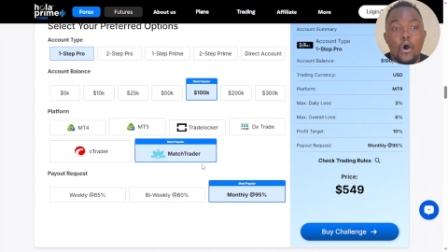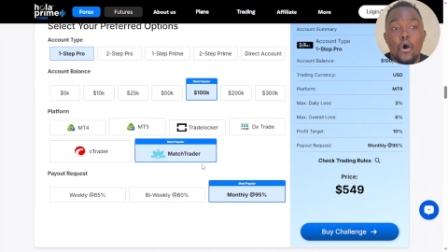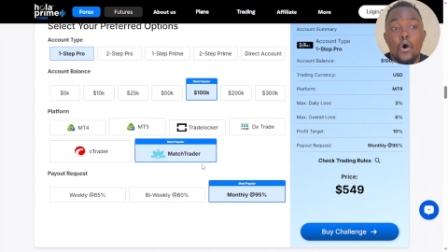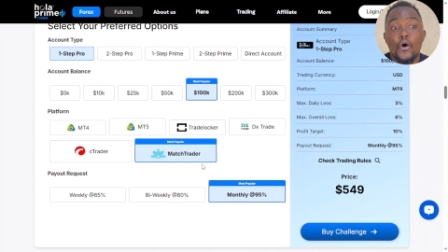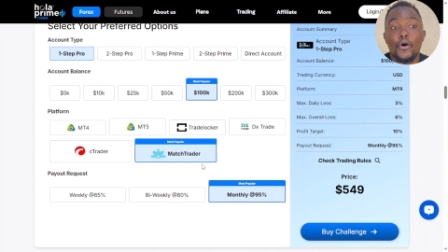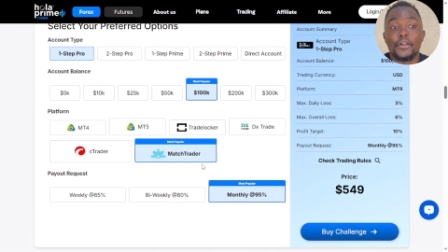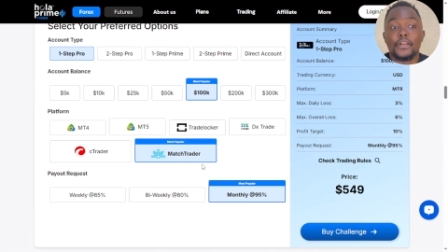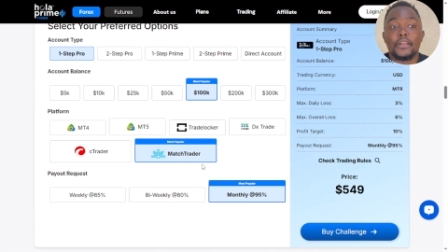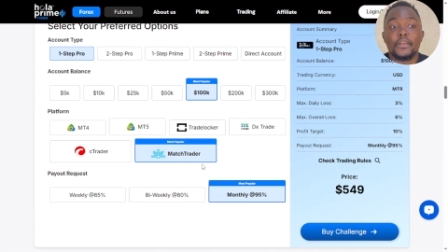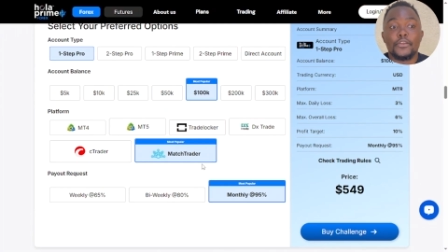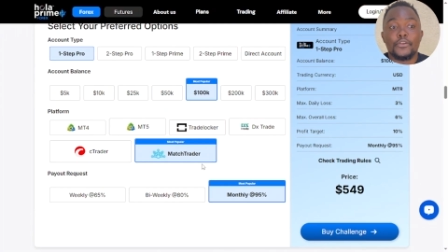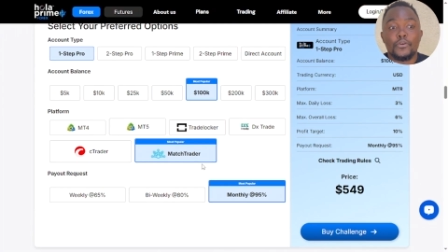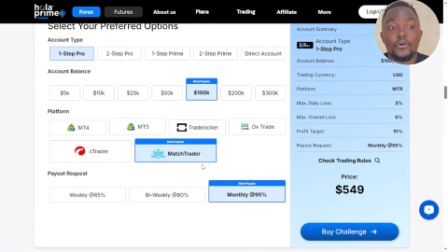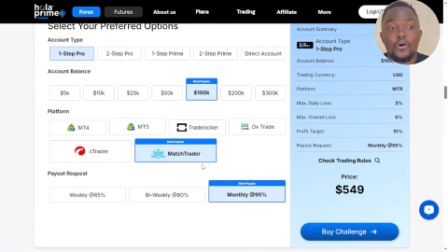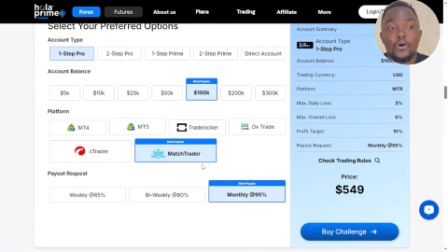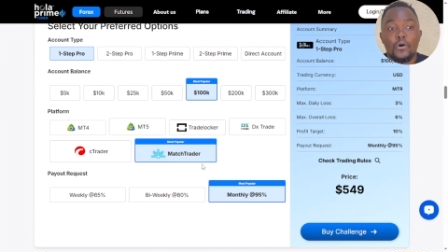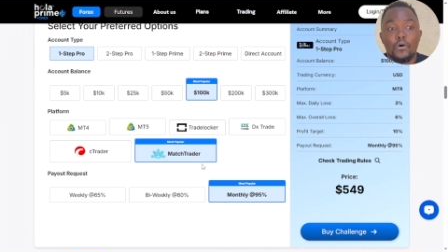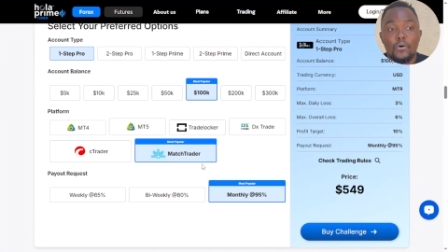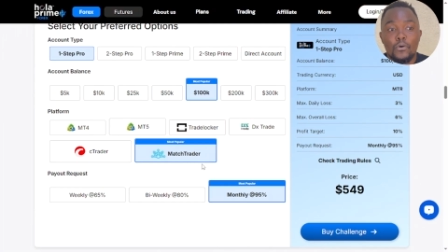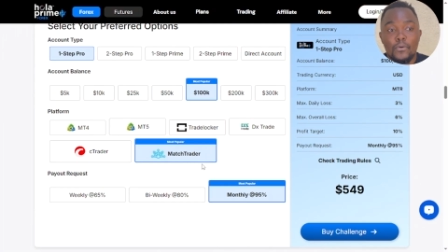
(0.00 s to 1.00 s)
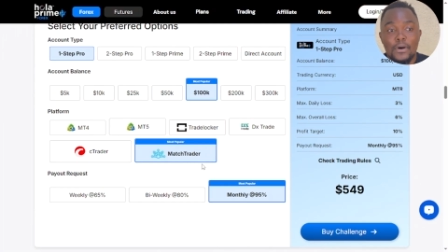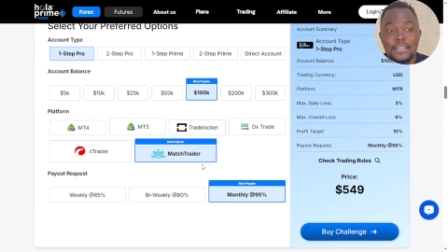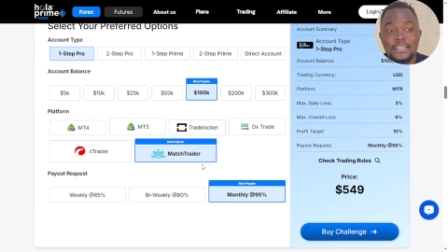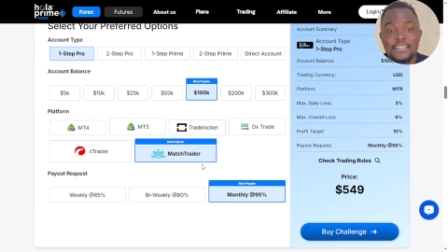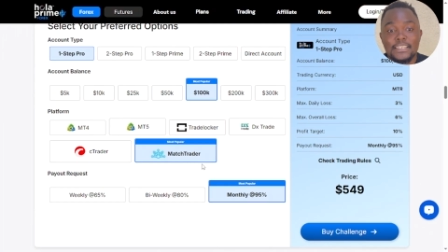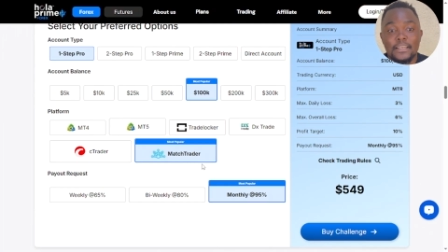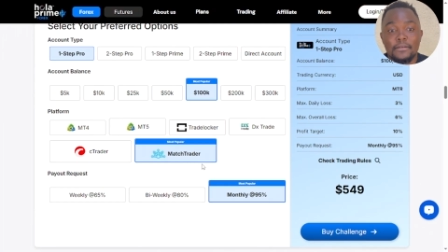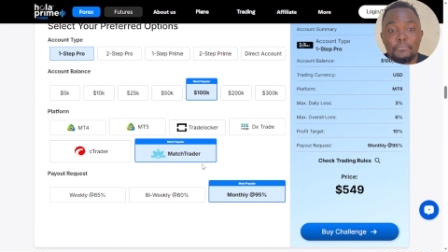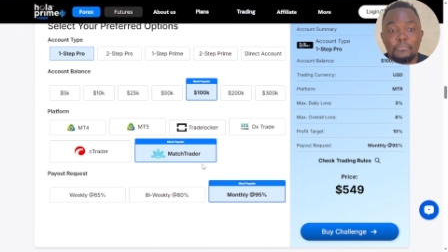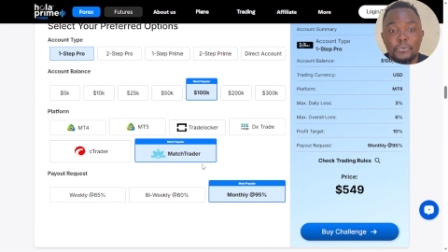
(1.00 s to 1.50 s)
on your
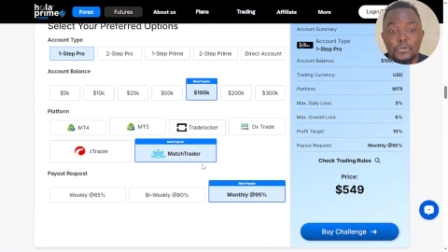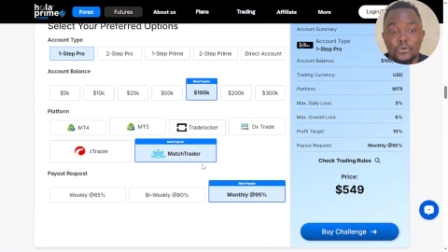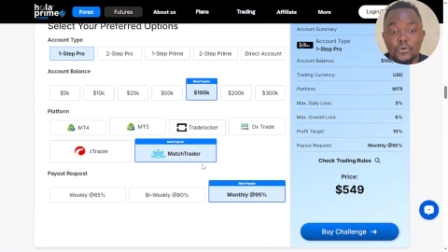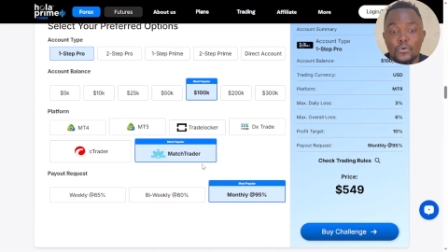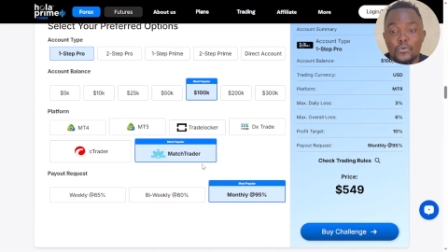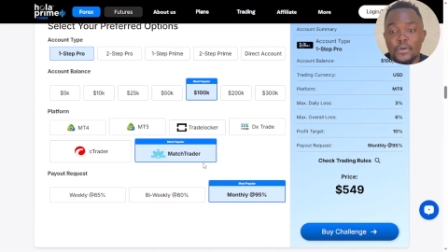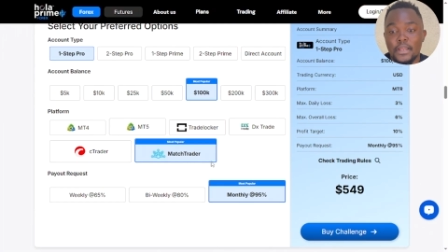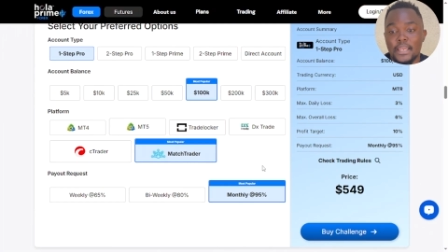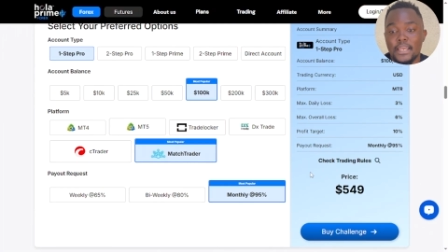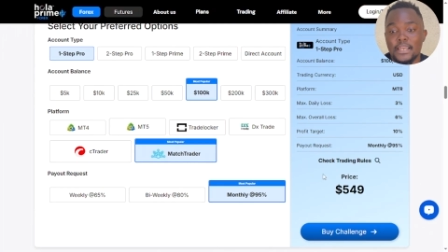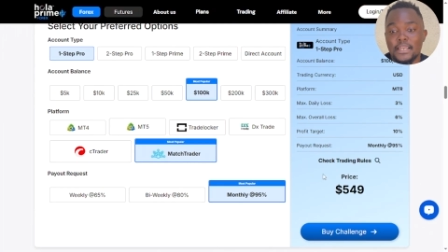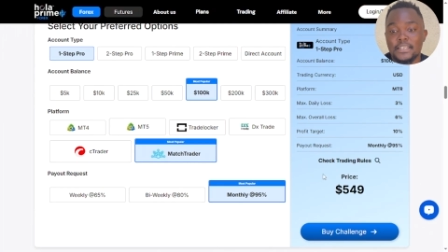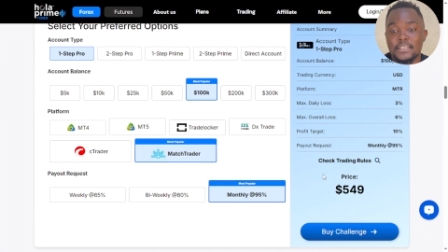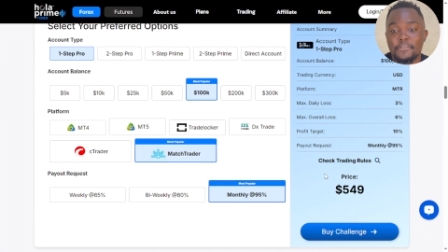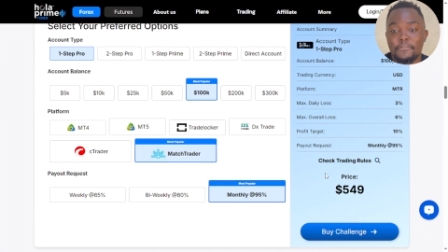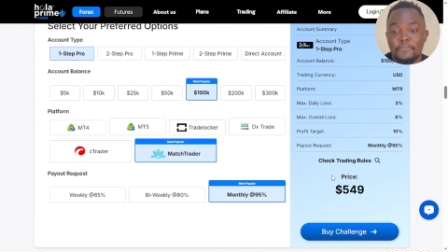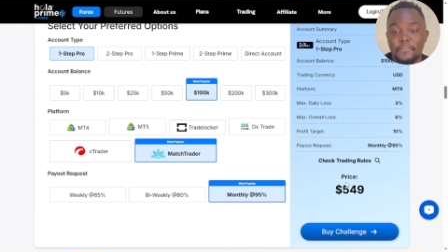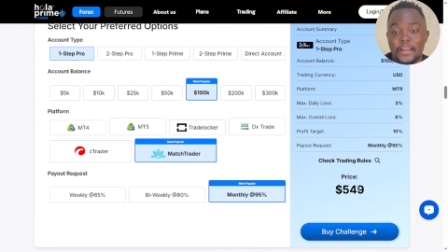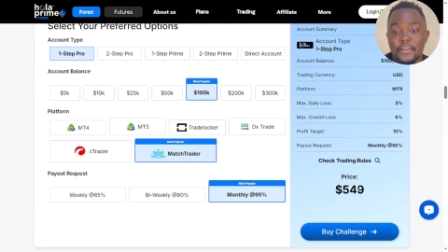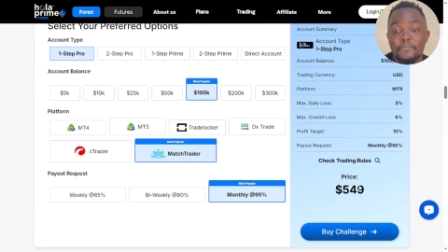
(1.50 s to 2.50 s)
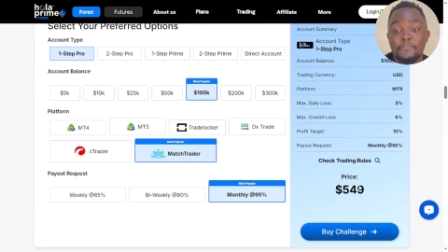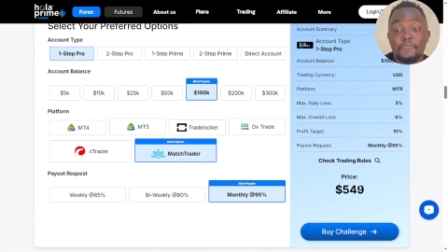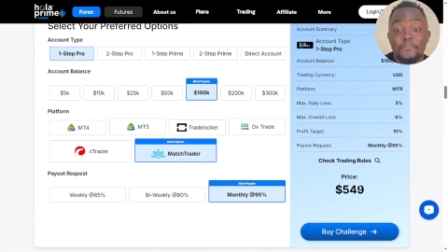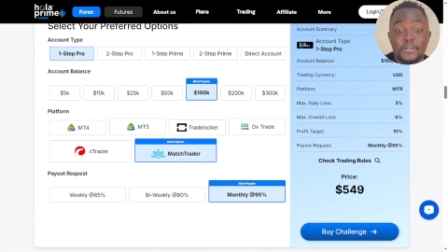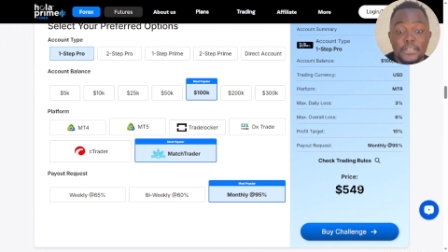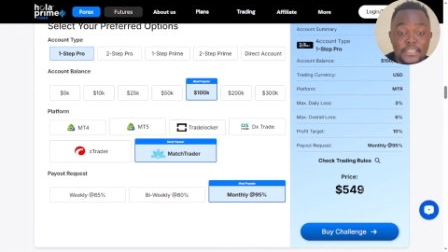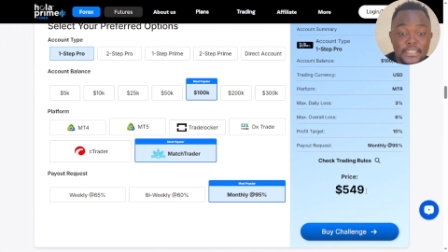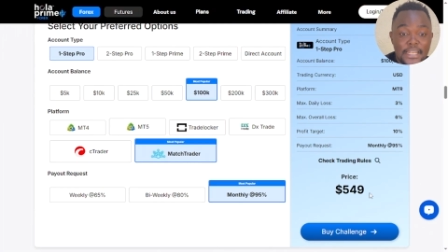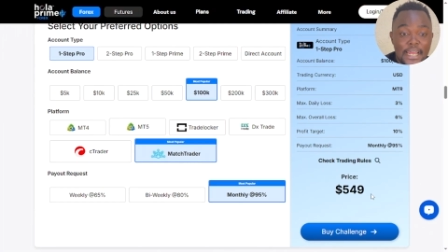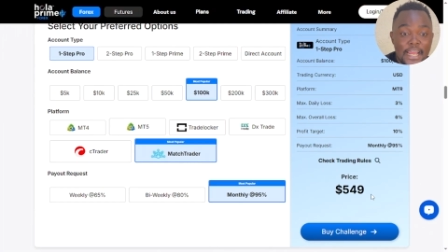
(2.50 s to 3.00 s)
1-step pro is
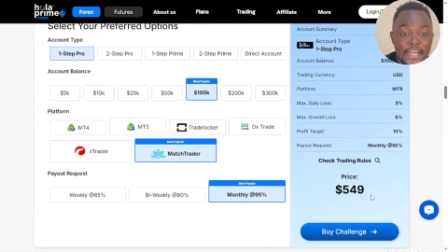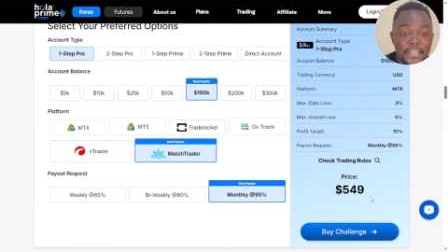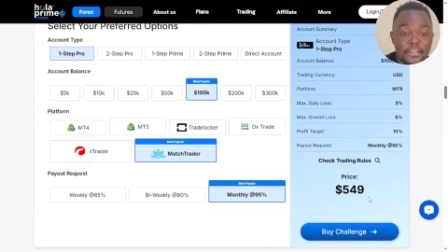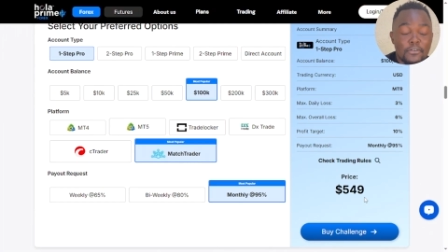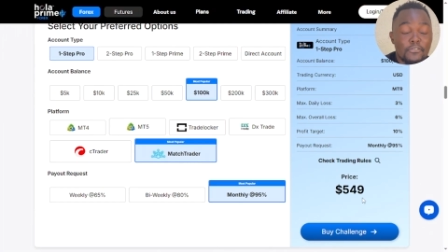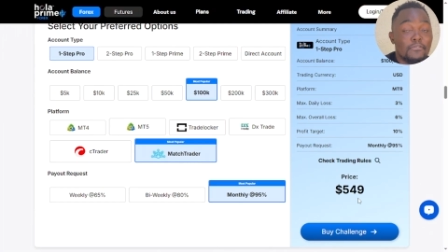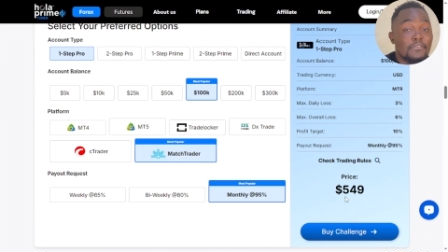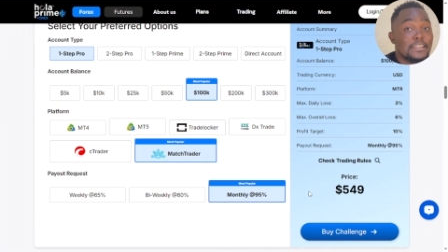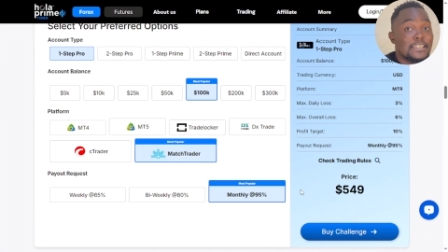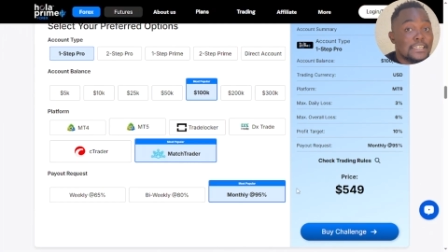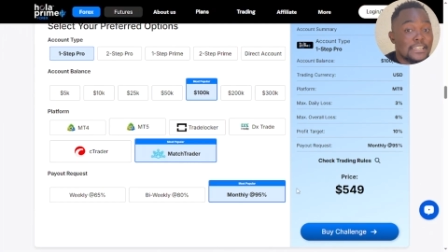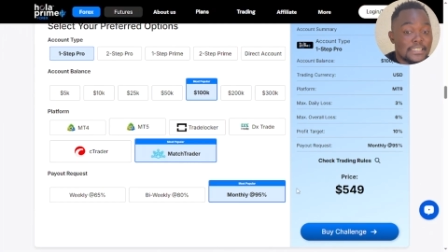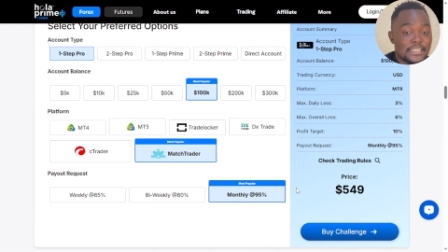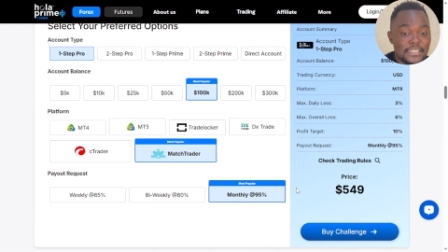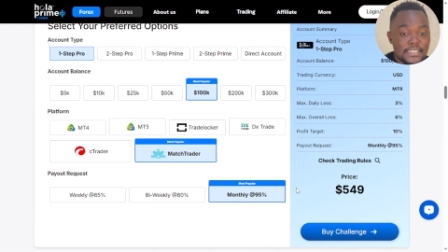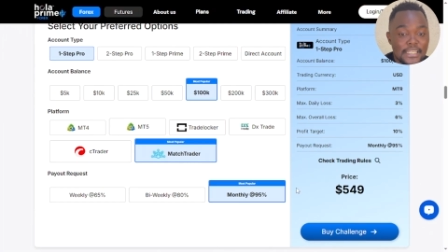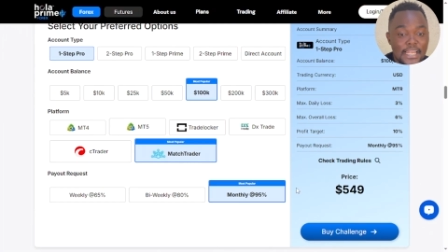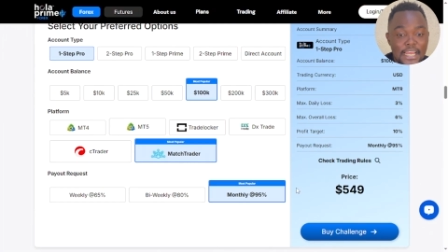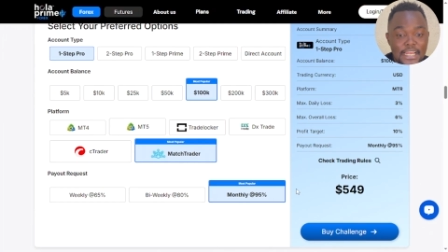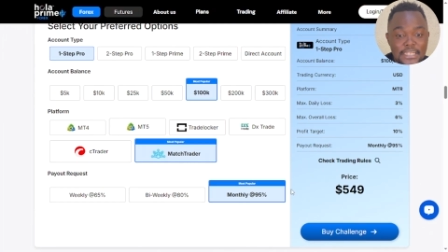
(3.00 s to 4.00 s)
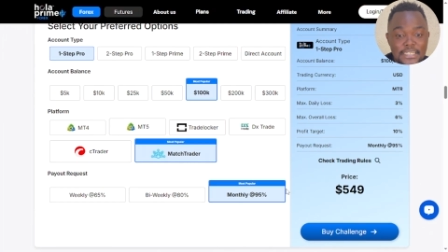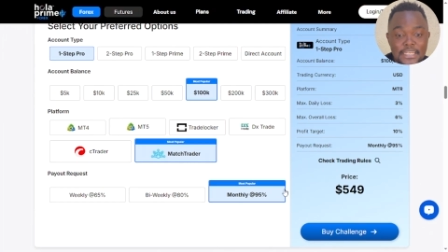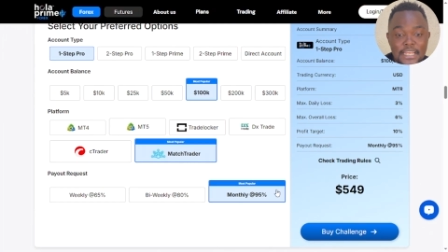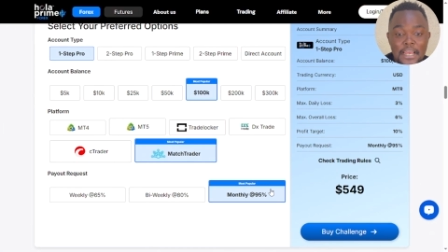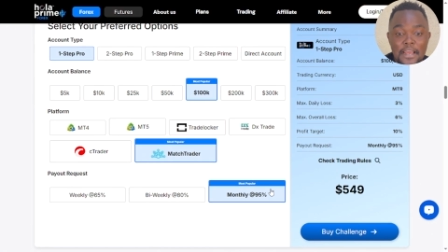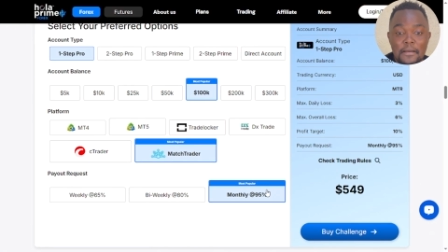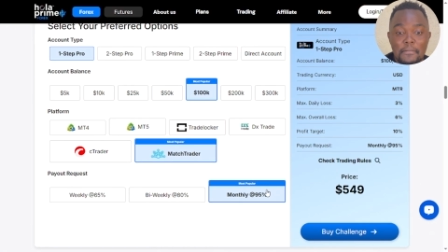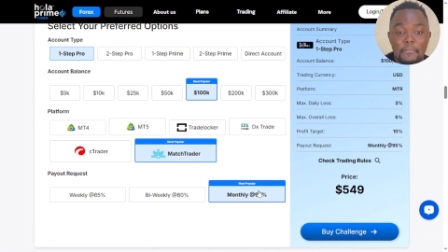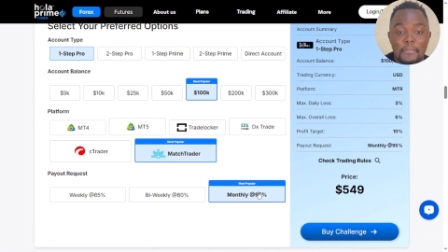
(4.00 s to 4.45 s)
$549, of which it's nice.